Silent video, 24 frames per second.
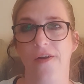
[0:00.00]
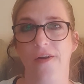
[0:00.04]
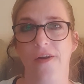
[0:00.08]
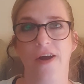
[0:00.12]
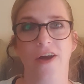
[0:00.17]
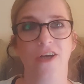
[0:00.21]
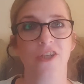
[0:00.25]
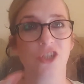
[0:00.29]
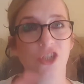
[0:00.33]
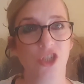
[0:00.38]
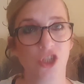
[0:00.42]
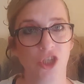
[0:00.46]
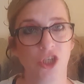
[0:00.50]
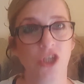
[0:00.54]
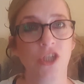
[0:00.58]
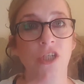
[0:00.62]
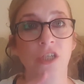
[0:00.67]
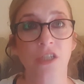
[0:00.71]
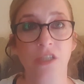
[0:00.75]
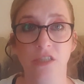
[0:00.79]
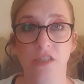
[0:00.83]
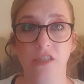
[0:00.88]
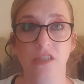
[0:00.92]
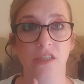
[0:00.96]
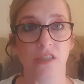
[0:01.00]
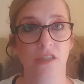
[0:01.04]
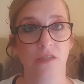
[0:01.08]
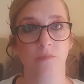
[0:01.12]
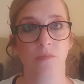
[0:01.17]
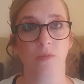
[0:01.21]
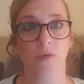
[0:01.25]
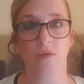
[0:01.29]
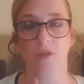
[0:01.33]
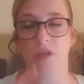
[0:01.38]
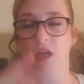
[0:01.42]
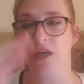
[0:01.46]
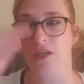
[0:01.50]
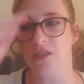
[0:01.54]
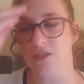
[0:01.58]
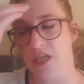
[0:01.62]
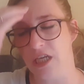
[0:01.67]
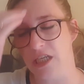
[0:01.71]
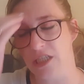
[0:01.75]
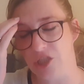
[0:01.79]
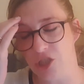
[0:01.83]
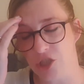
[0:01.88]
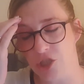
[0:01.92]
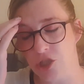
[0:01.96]

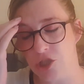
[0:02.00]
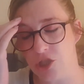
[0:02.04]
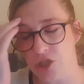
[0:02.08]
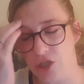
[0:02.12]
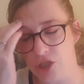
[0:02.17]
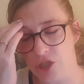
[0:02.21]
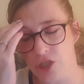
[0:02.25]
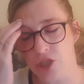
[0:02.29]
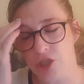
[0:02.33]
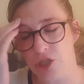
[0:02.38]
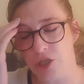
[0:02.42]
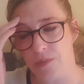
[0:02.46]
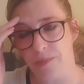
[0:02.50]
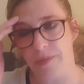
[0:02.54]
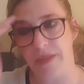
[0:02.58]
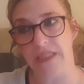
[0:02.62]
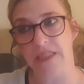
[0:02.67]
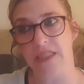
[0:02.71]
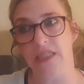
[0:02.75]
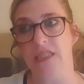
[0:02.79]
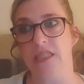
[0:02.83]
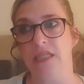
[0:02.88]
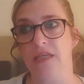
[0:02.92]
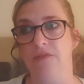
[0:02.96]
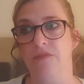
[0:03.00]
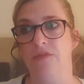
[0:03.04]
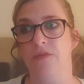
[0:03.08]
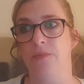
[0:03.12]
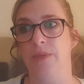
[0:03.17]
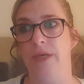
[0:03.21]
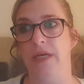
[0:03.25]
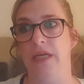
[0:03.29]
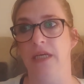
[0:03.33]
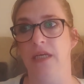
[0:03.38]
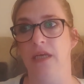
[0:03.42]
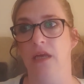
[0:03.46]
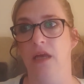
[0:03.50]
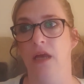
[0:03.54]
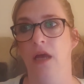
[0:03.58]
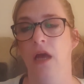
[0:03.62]
it's just the stupidity for me.